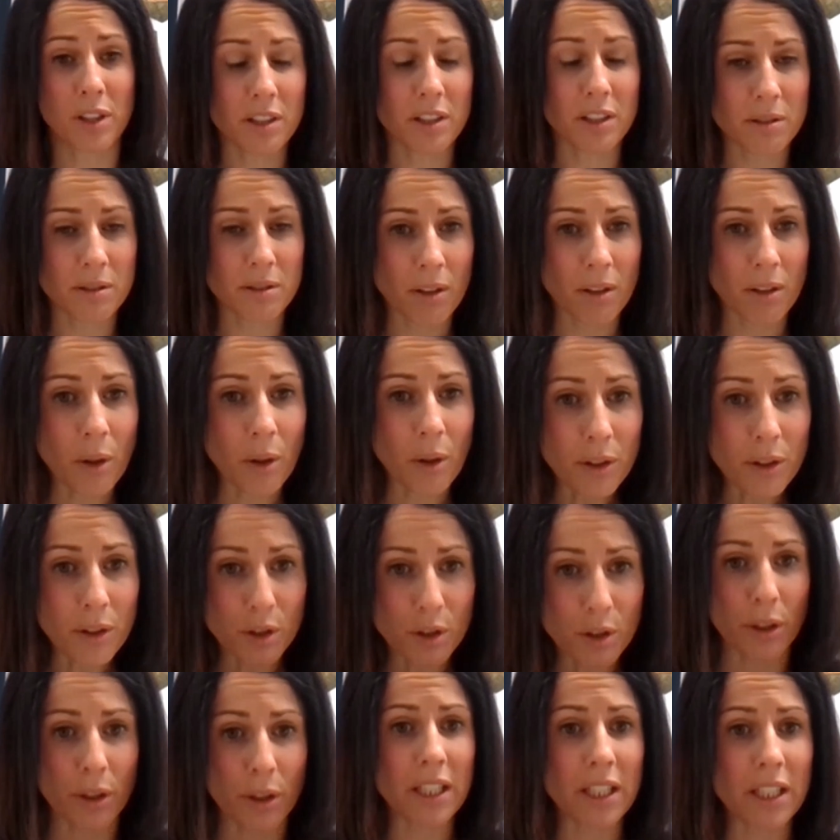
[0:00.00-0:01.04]
It's not known as
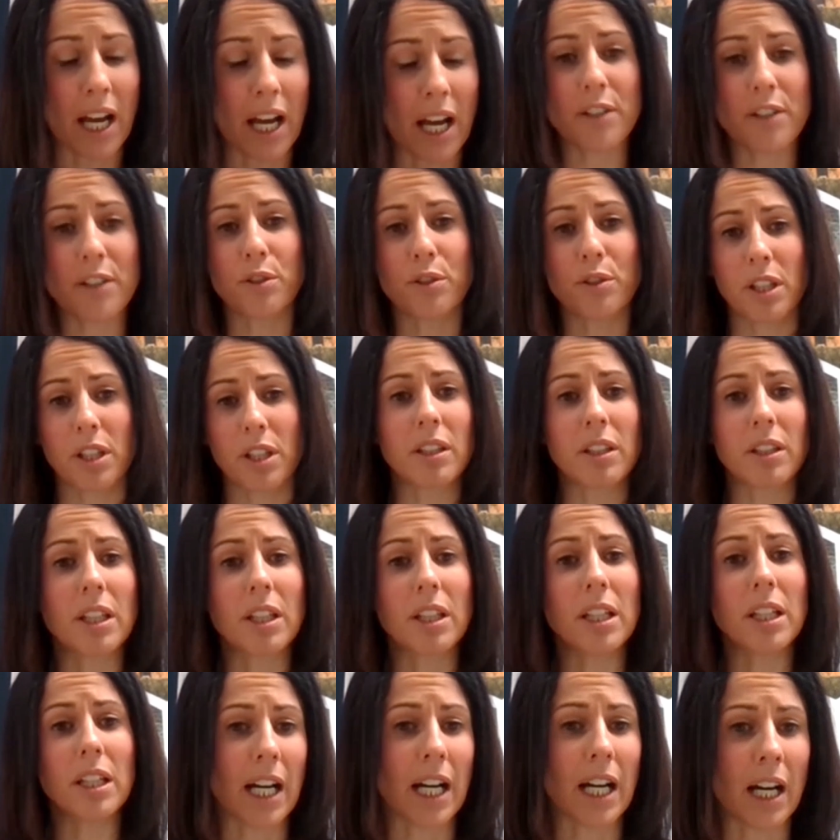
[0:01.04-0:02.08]
green hydrogen,
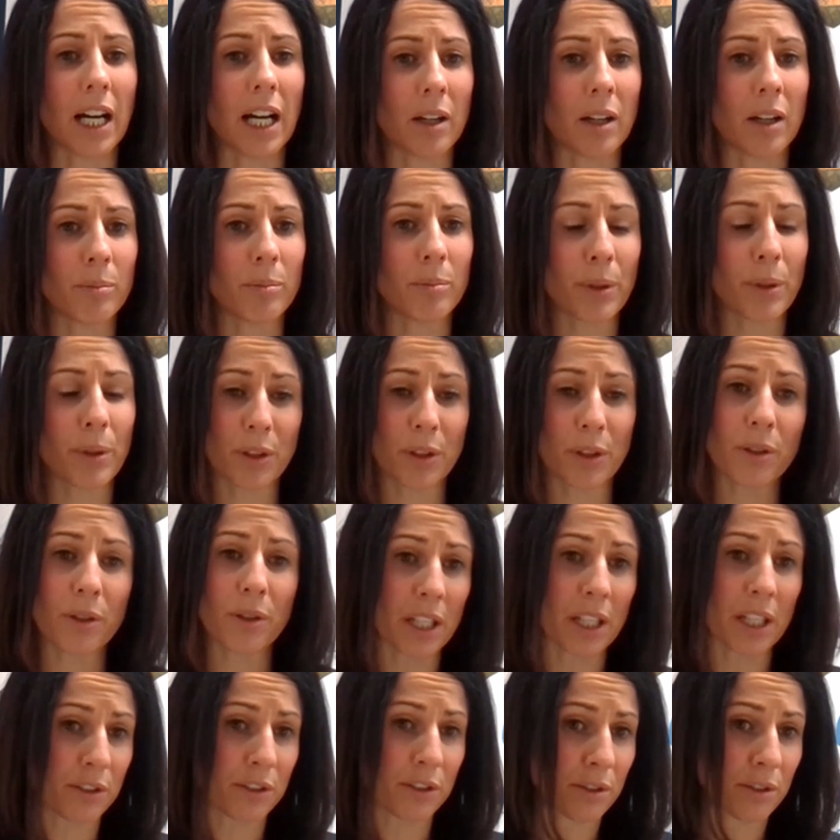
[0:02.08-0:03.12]
but
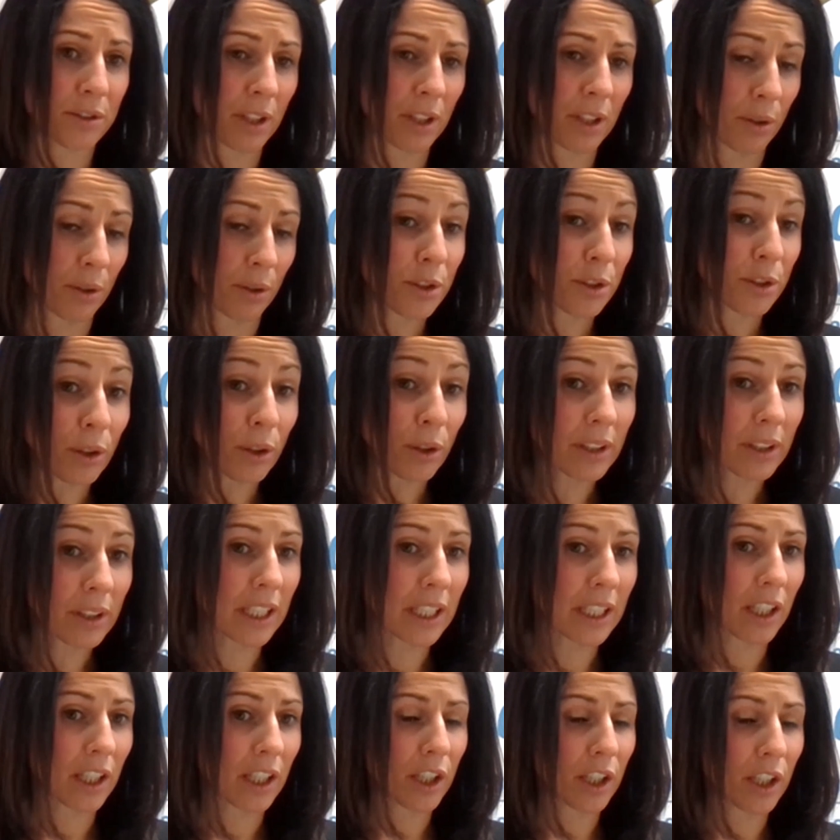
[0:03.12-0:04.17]
that's
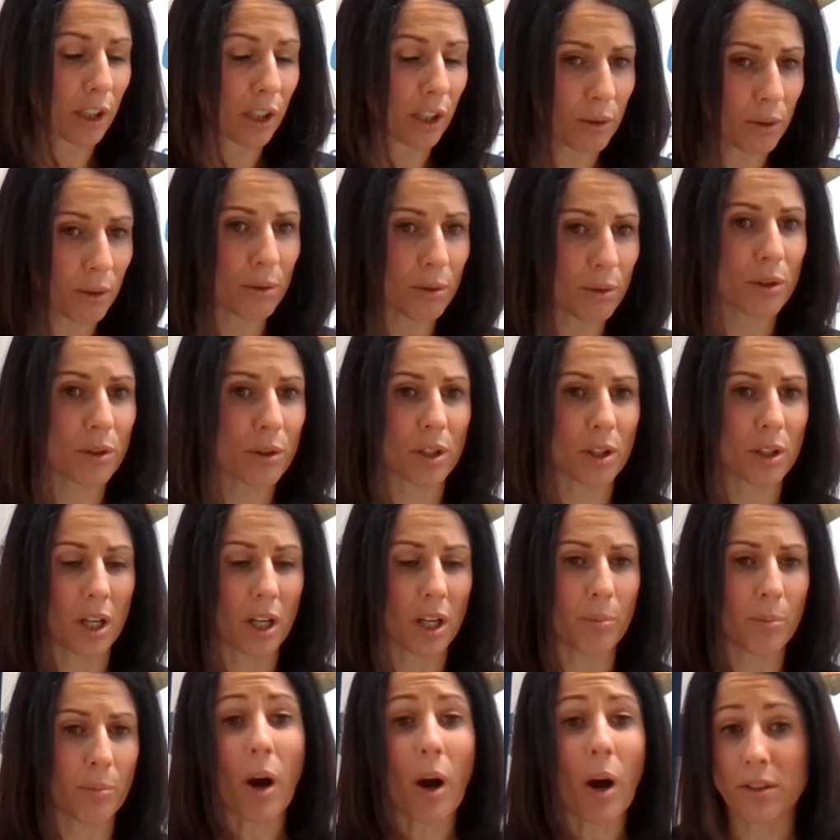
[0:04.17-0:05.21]
certainly a huge
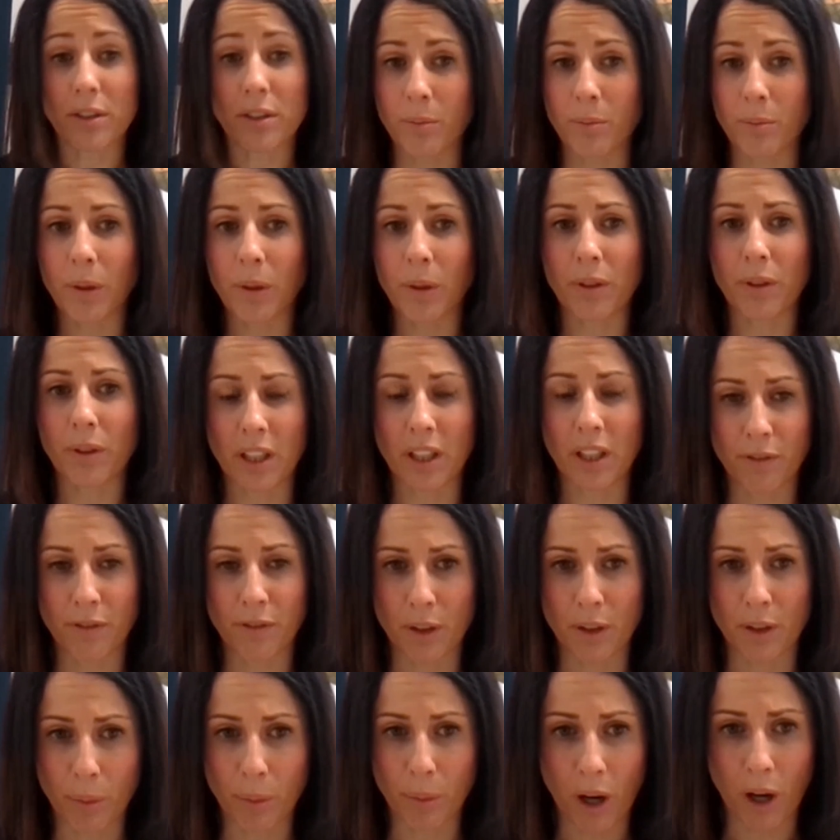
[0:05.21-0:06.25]
possibility for
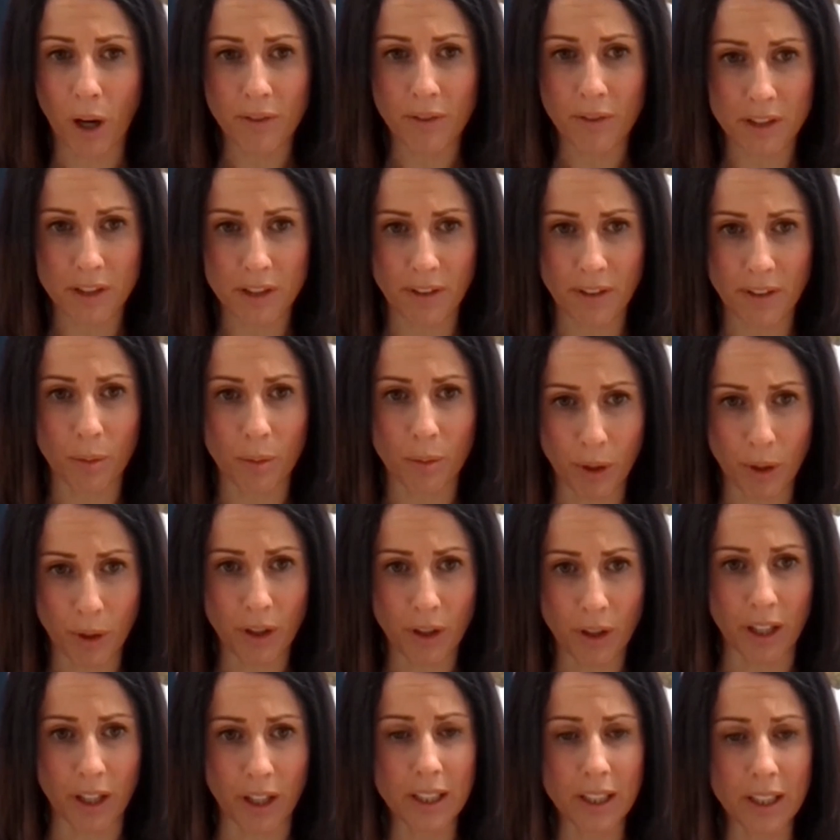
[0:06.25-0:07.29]
the province of
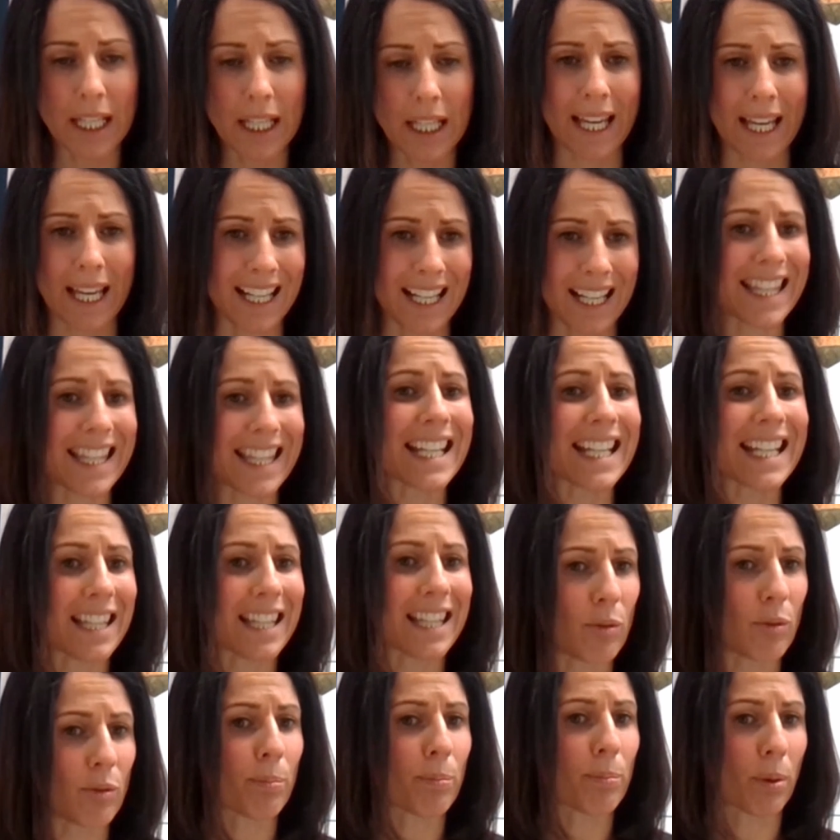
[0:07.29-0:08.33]
Alberta, and I think
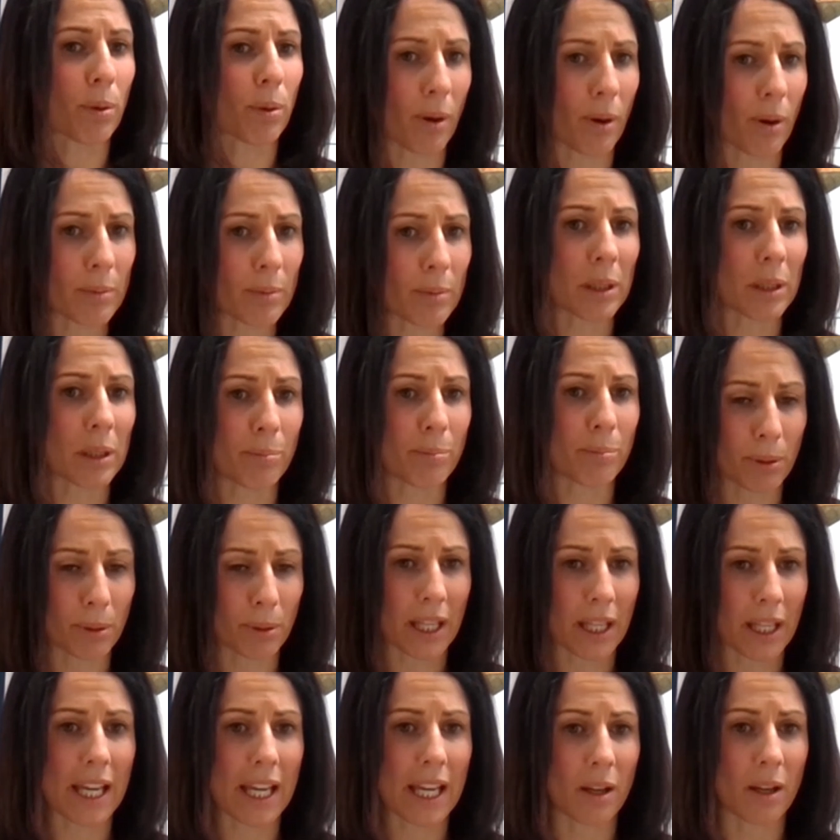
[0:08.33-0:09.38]
they will probably
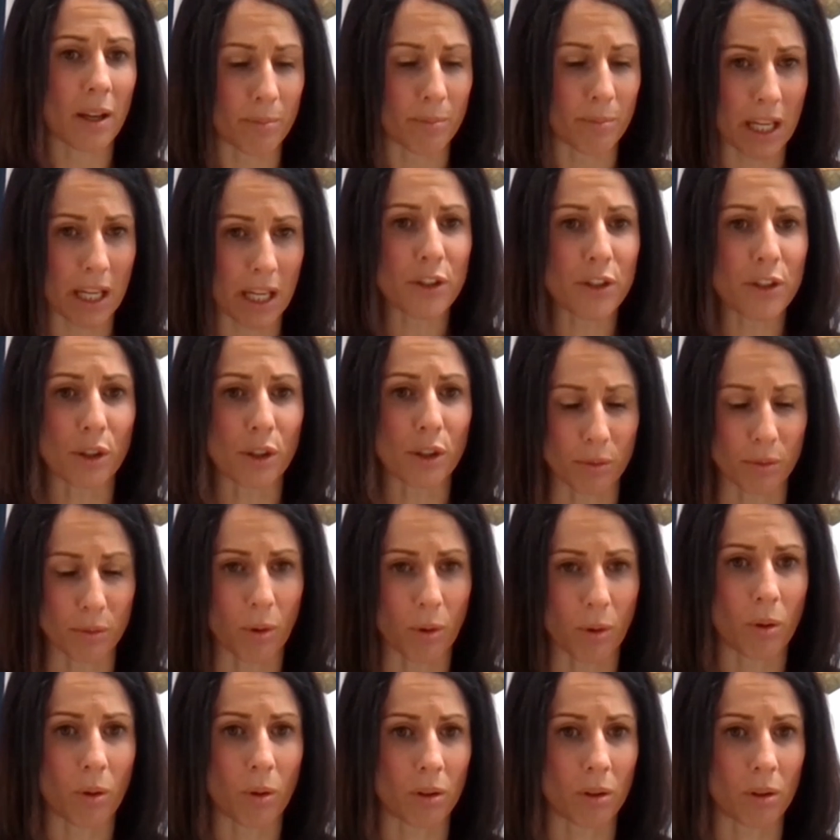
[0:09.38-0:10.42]
play a major
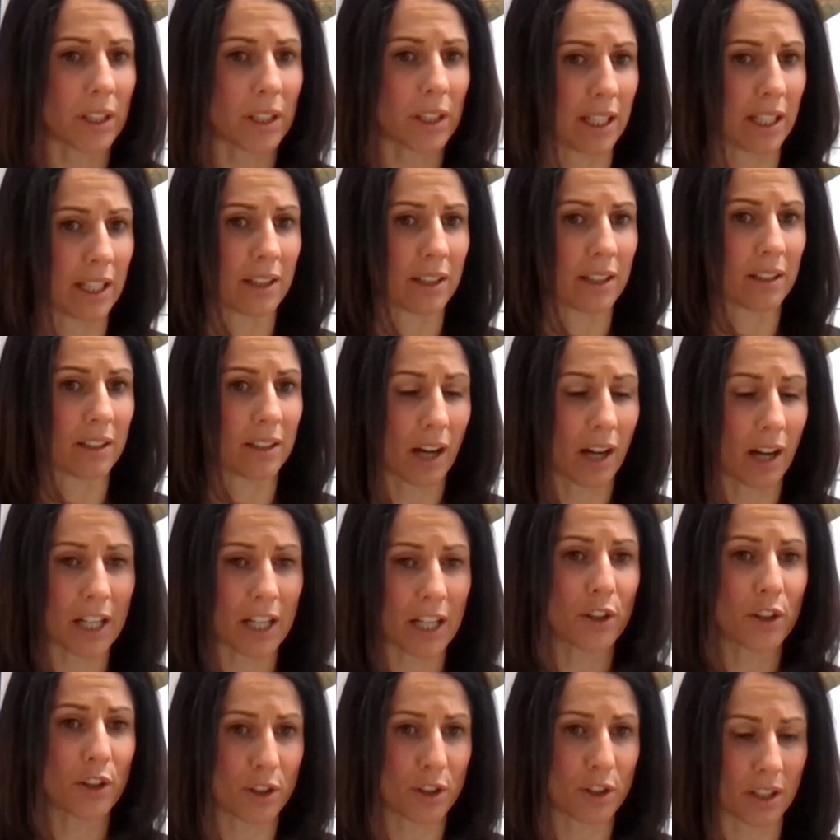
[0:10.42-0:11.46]
role in
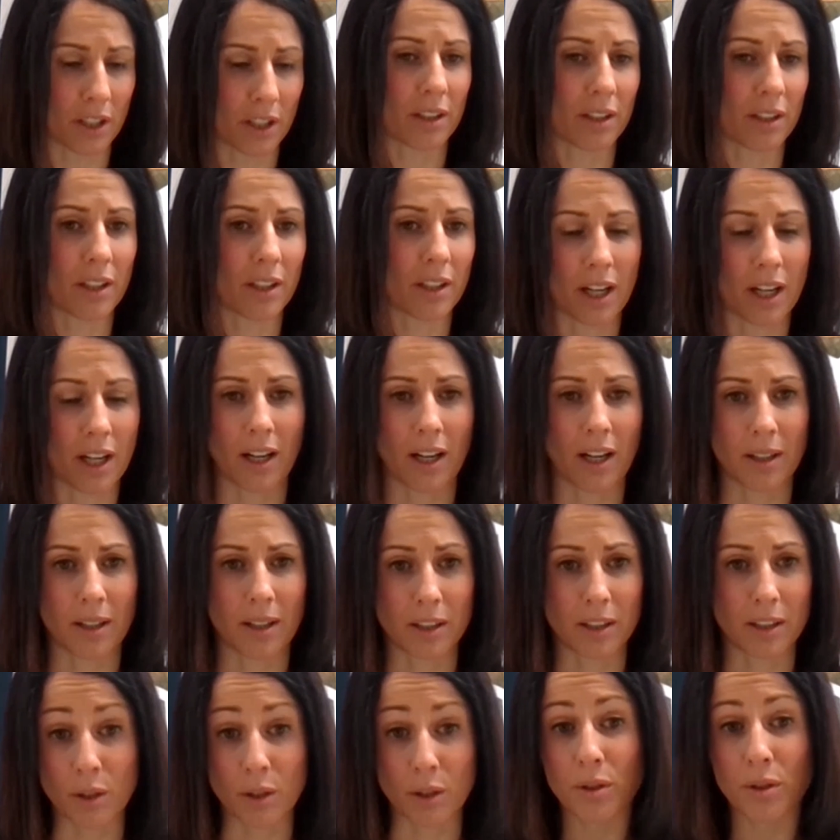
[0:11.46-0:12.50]
hydrogen
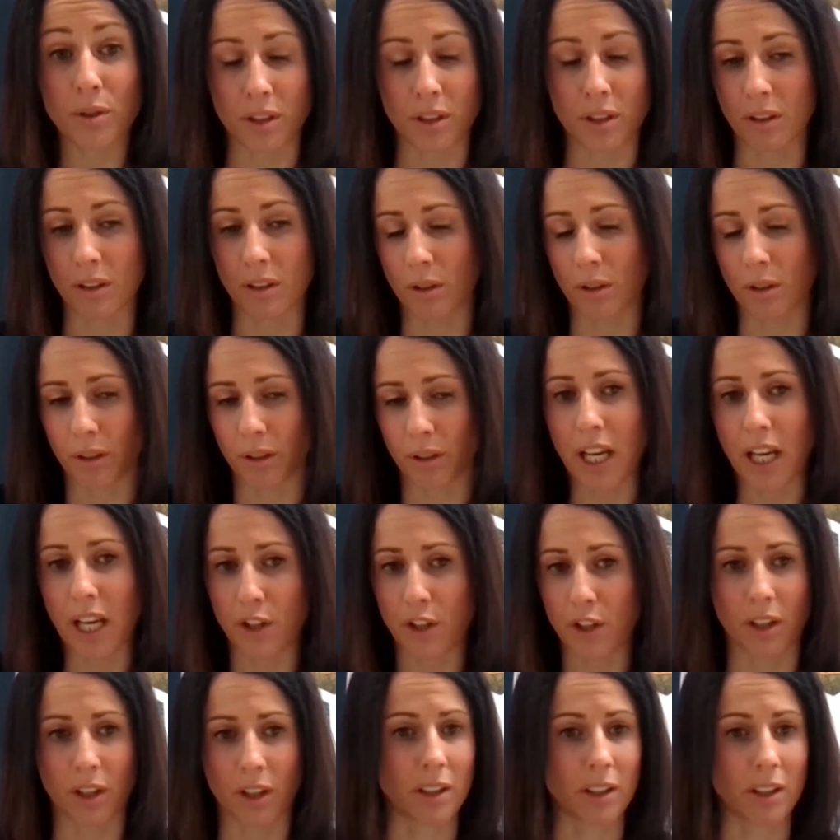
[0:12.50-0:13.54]
use and
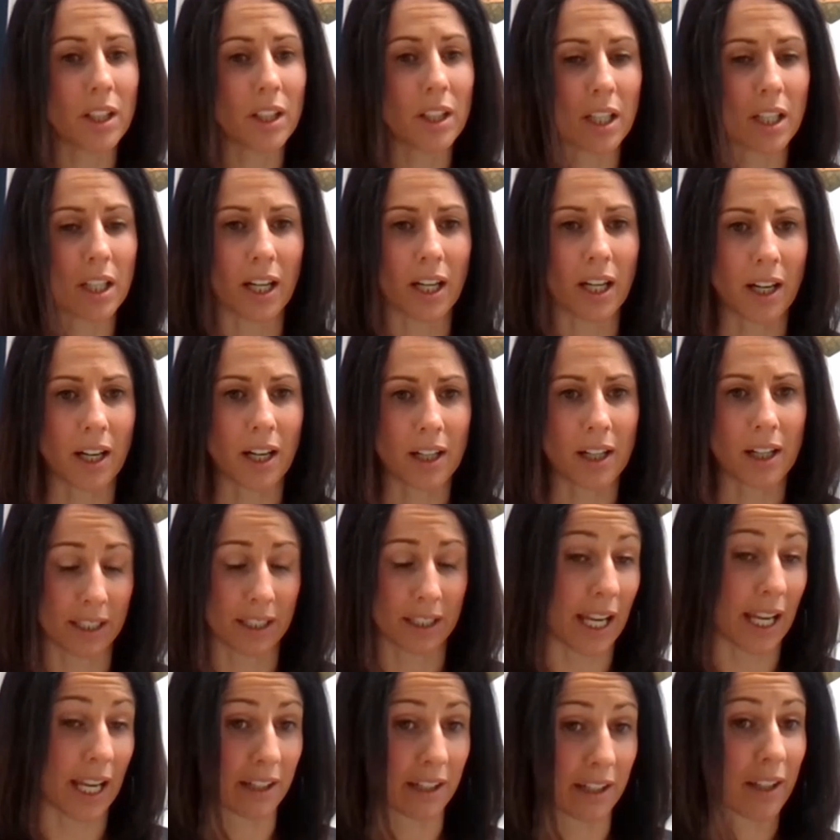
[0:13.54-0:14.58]
creation
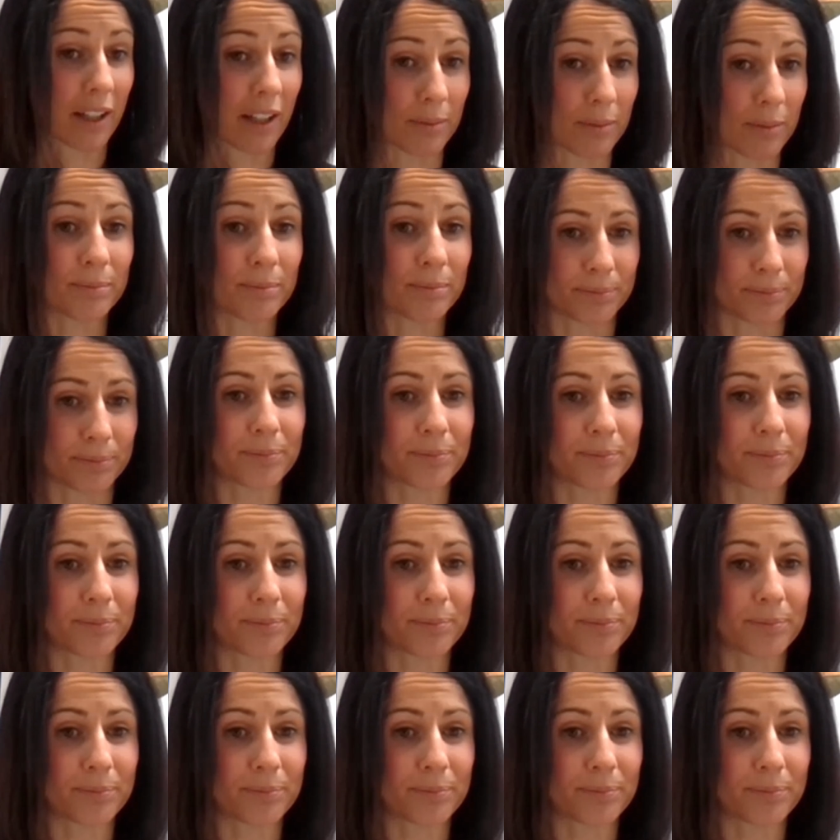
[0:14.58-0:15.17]
in Canada.